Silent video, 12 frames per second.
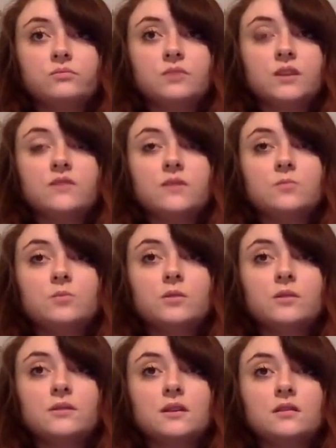even
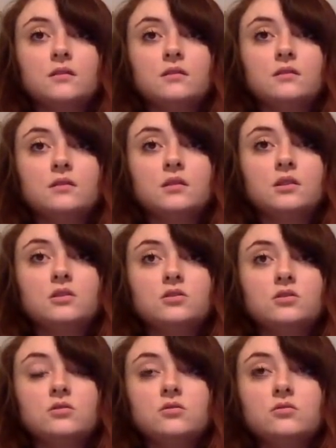more than
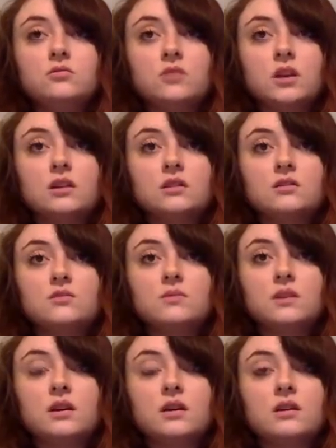2 drinks,
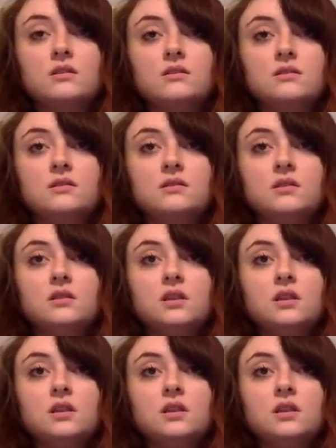because